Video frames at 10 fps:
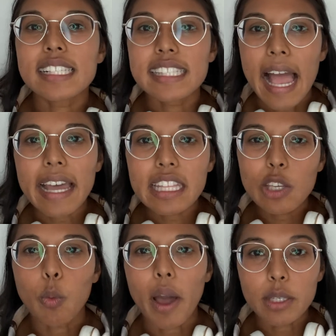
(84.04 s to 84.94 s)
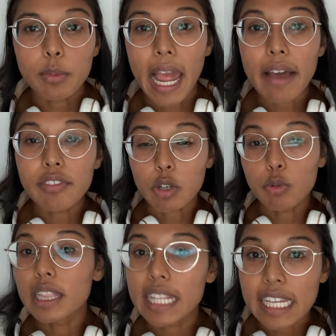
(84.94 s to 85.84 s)
exactly why you would have that
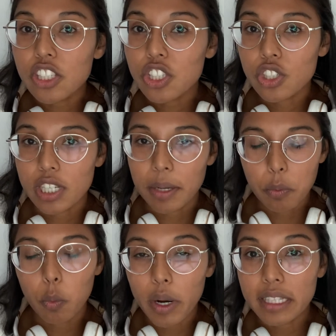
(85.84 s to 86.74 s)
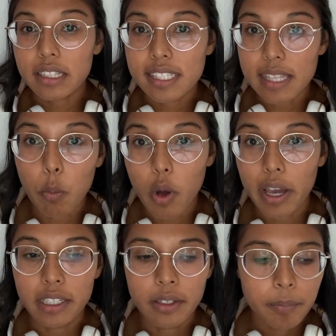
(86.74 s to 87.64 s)
relationship with
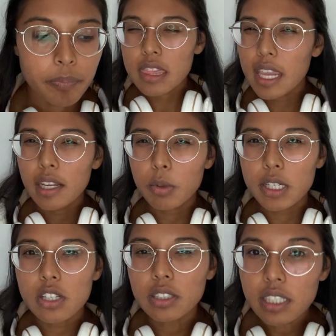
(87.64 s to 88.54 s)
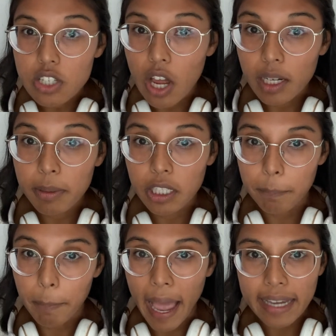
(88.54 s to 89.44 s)
someone. They were starting to talk about their
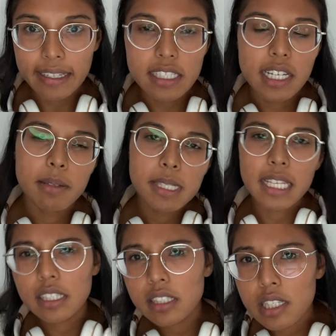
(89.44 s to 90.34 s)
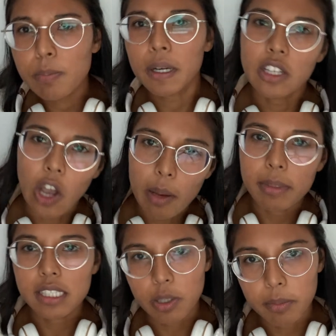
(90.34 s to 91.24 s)
back end and I was like, this is pretty
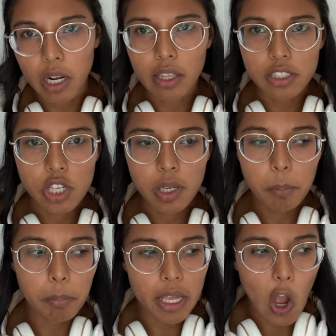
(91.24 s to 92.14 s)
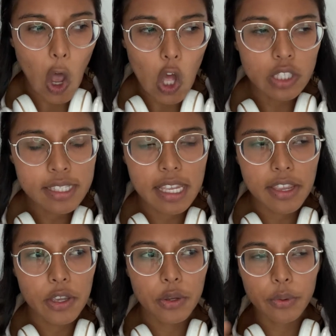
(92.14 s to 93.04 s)
common terminology, but
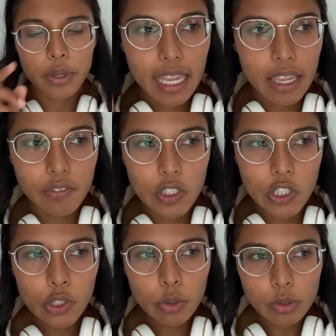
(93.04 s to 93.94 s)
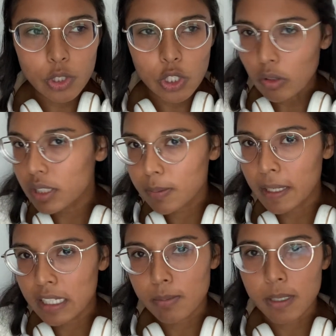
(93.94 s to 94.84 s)
also if you don't
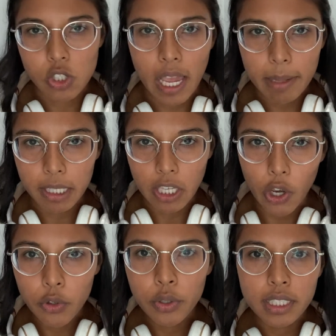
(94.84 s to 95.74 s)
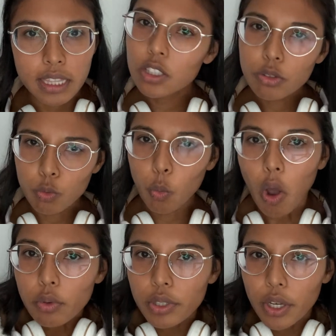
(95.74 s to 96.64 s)
spend as much time in code, you
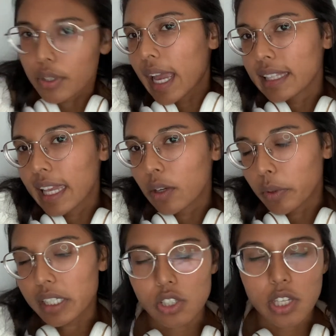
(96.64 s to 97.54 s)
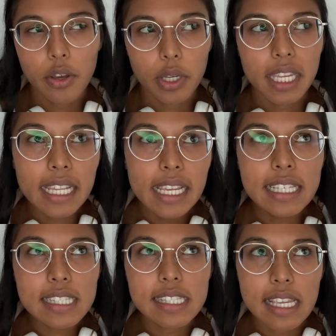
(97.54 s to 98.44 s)
won't know that language. So it
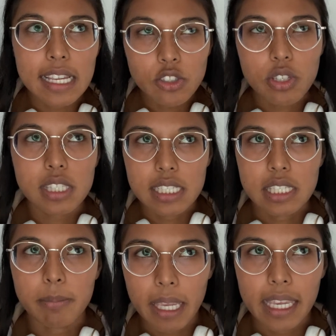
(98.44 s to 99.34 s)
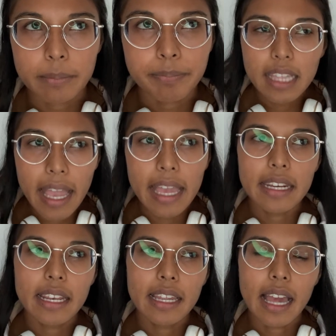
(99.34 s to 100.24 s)
is interesting to me
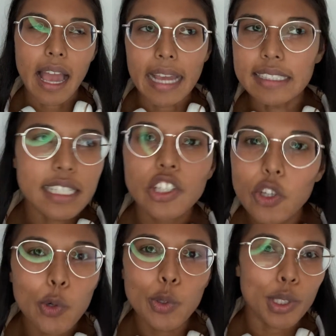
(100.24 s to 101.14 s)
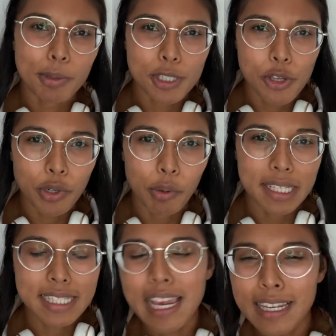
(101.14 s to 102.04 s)
that I didn't know who their persona was.